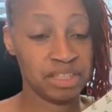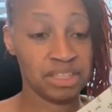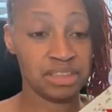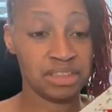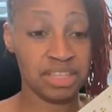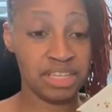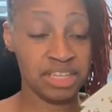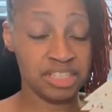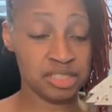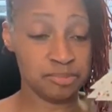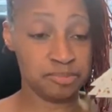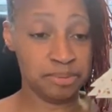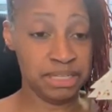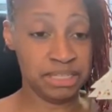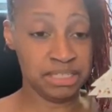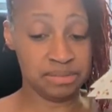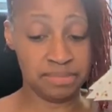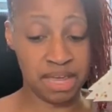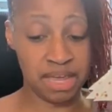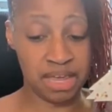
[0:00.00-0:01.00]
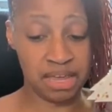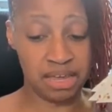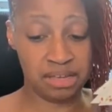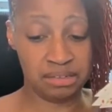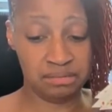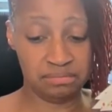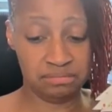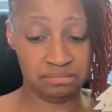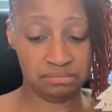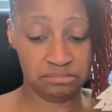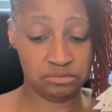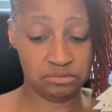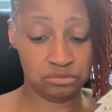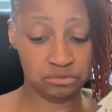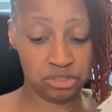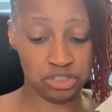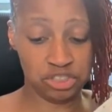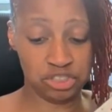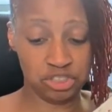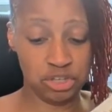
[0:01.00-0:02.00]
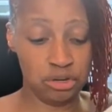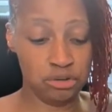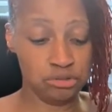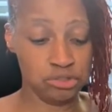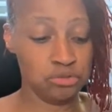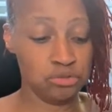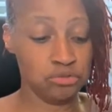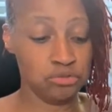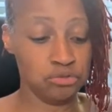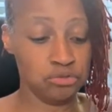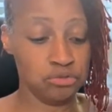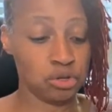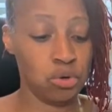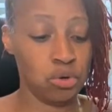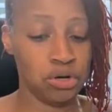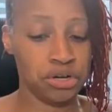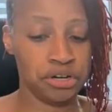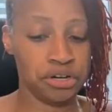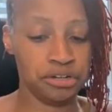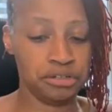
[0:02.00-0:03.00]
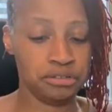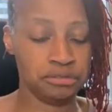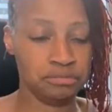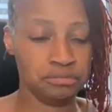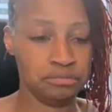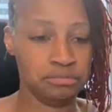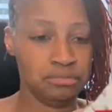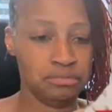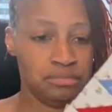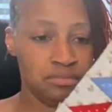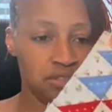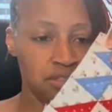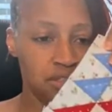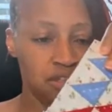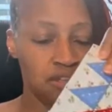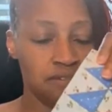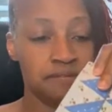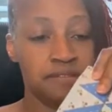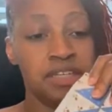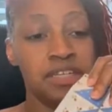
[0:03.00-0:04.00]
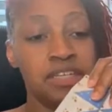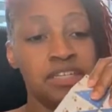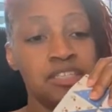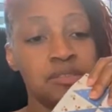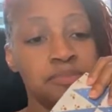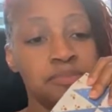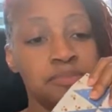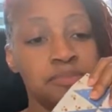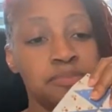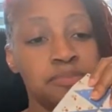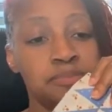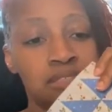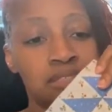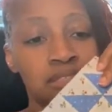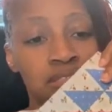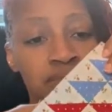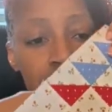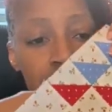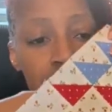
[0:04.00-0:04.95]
this piece made, which goes on the corner of these pieces.